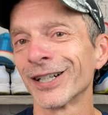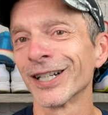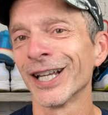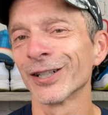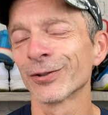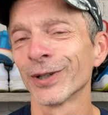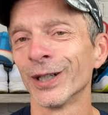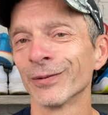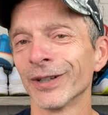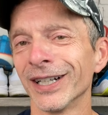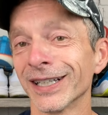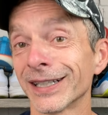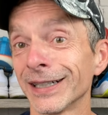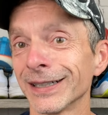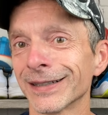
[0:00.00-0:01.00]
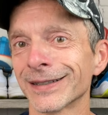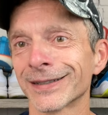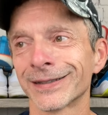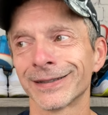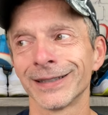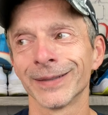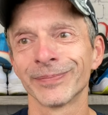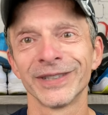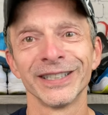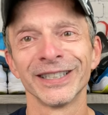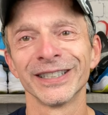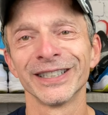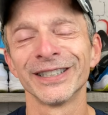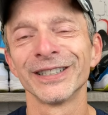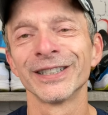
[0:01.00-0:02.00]
on that trail run, I kind of stepped in
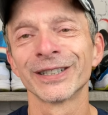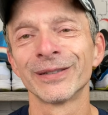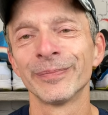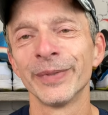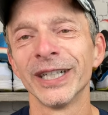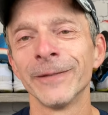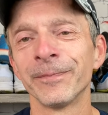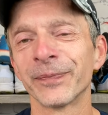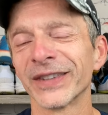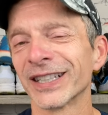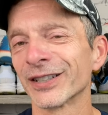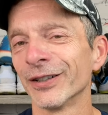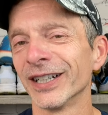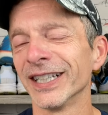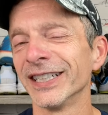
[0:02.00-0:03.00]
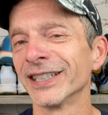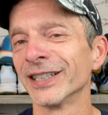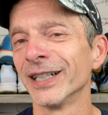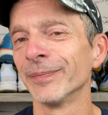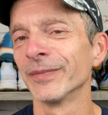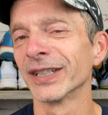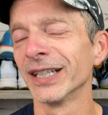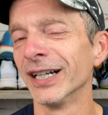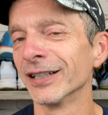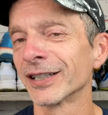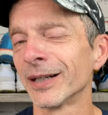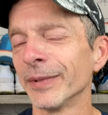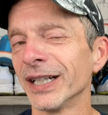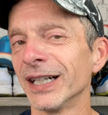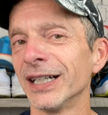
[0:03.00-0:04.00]
it a little bit. So I ended up uh,
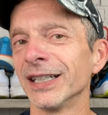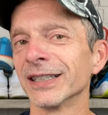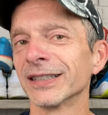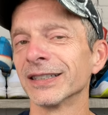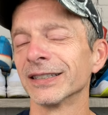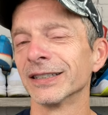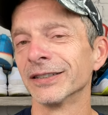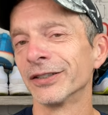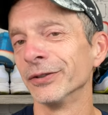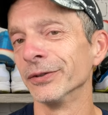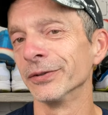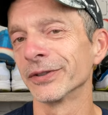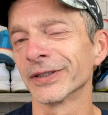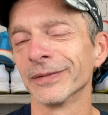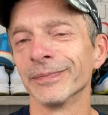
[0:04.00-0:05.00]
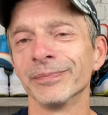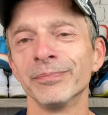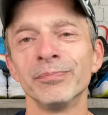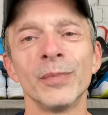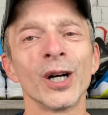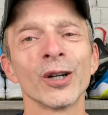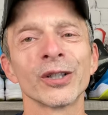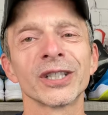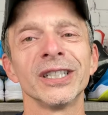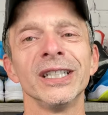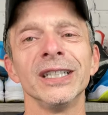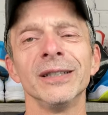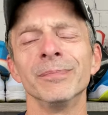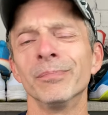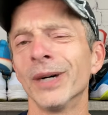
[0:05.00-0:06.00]
coming on to some
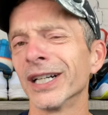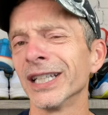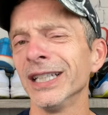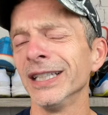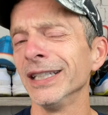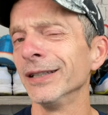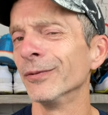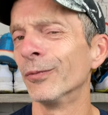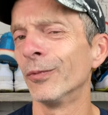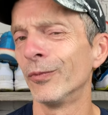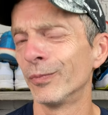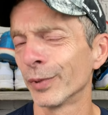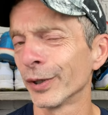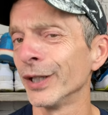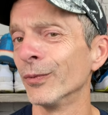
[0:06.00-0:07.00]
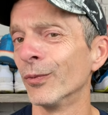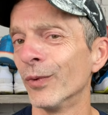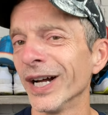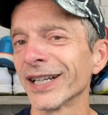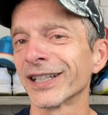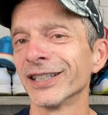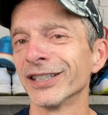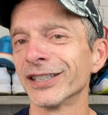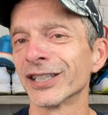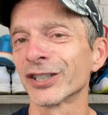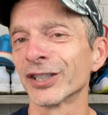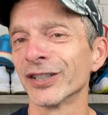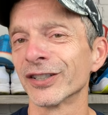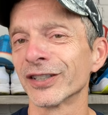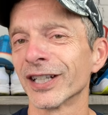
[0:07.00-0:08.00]
marshy, muddy, pretty wet
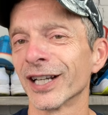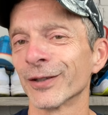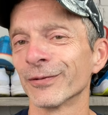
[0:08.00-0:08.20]
conditions that I